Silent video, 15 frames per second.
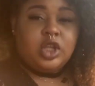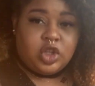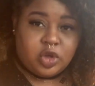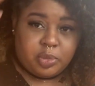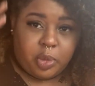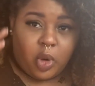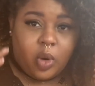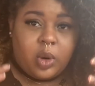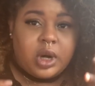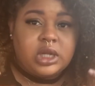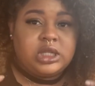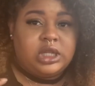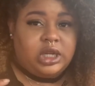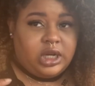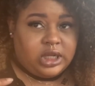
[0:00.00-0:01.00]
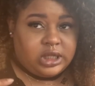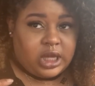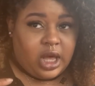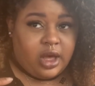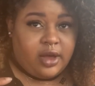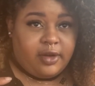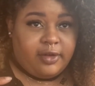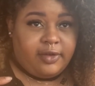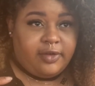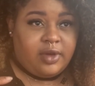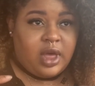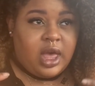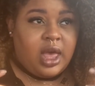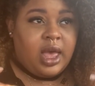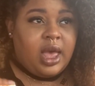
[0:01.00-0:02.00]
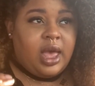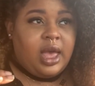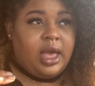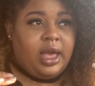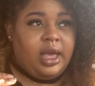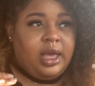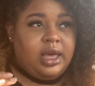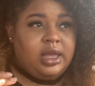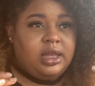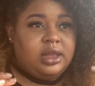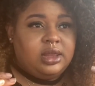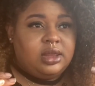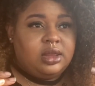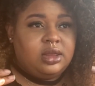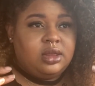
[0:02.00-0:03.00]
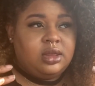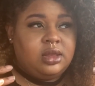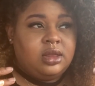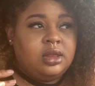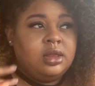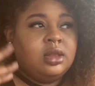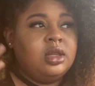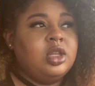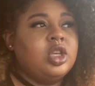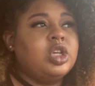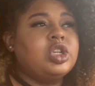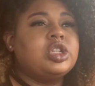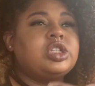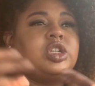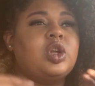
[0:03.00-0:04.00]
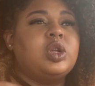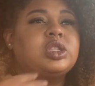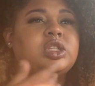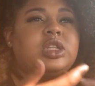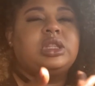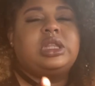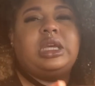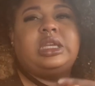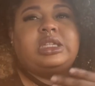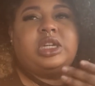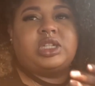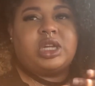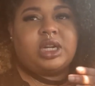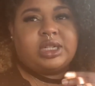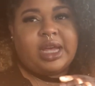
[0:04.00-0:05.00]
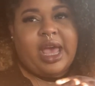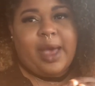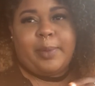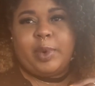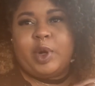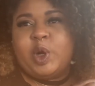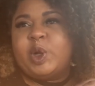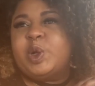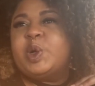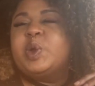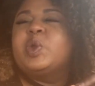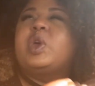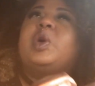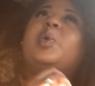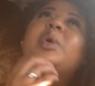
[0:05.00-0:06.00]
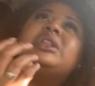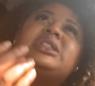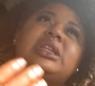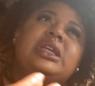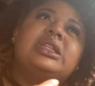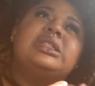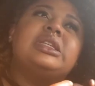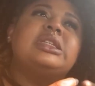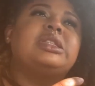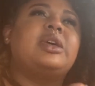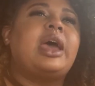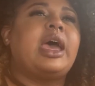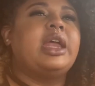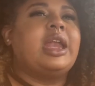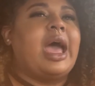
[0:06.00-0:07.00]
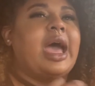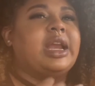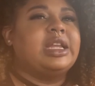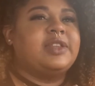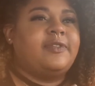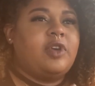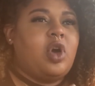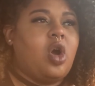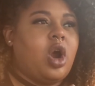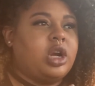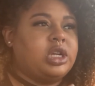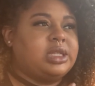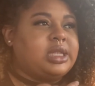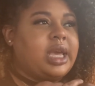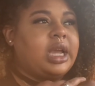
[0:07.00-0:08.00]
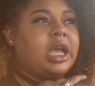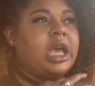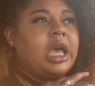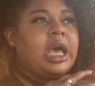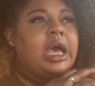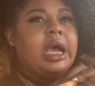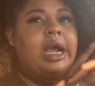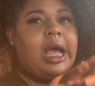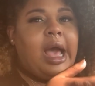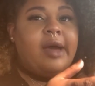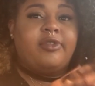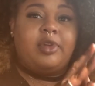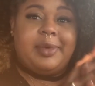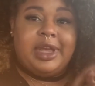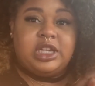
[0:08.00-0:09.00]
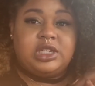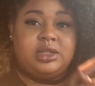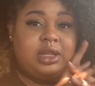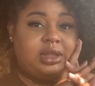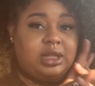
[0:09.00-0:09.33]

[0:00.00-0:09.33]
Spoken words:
You pour into yourself, and you just notice little things that start to happen, or little coincidences that I just feel are just like confirmation that